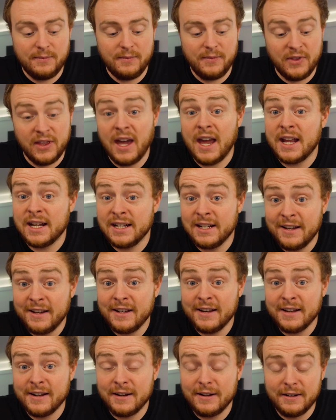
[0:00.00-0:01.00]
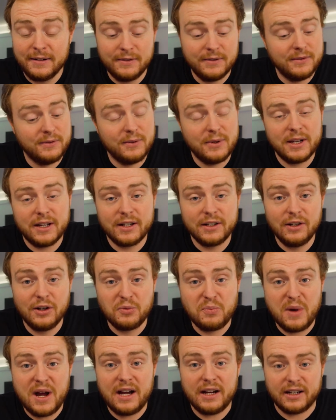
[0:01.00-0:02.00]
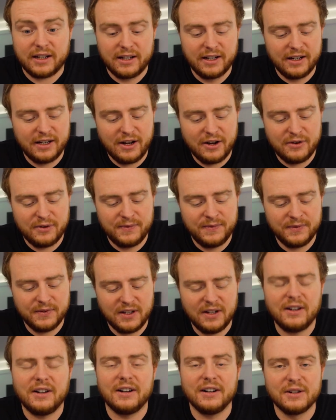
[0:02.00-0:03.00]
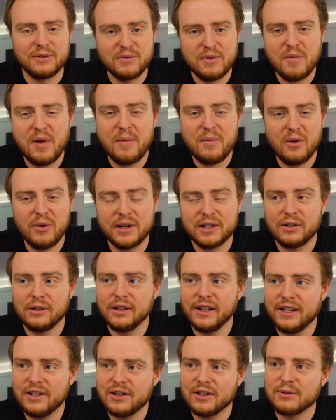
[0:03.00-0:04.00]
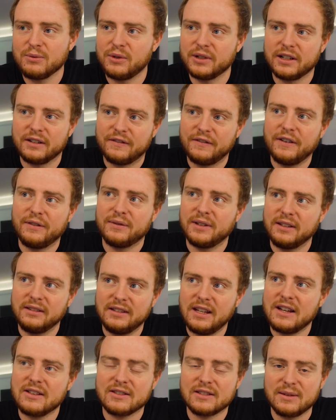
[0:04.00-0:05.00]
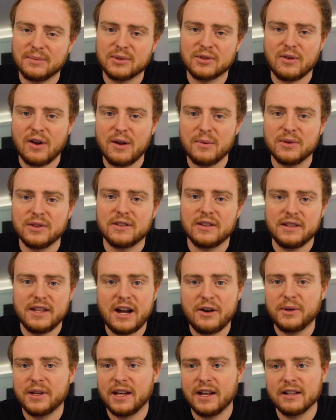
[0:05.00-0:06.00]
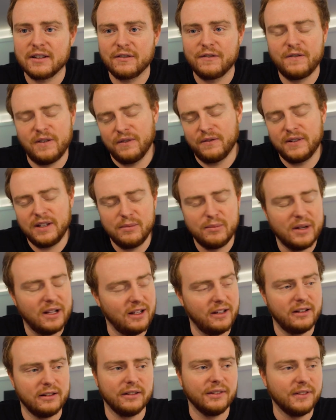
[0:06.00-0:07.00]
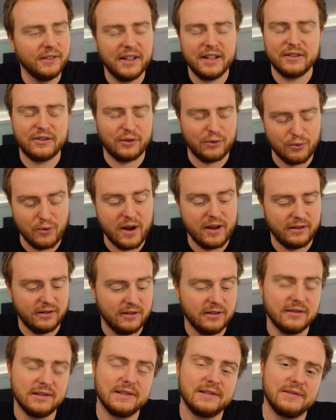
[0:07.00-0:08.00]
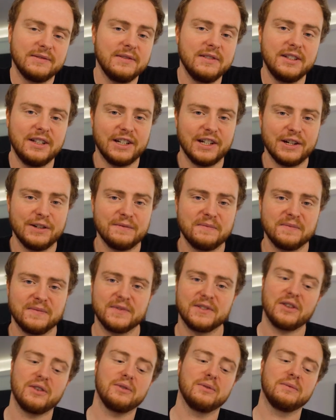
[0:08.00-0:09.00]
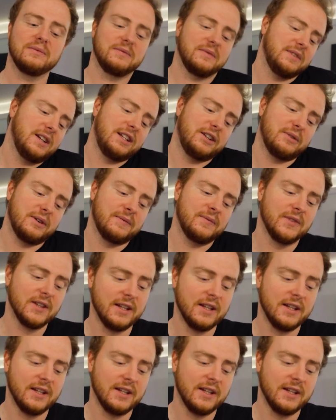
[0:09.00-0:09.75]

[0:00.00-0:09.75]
then we can look back and go, oh, remember when Ollie just wanted 15,000 subscribers and now he has 50 million? That's great, you know? So anyway,